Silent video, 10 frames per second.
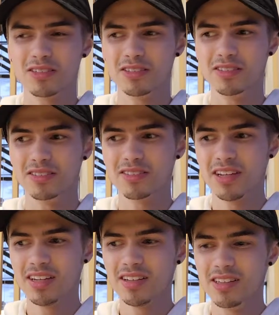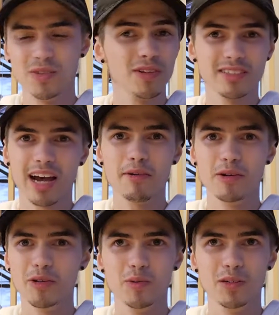because the only time I
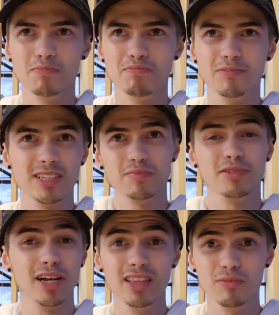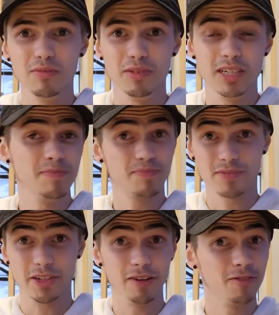really would get to play them would be
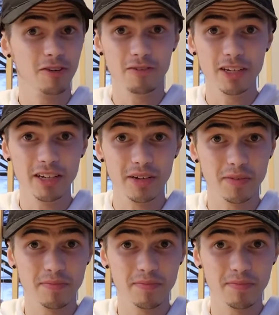here for a video.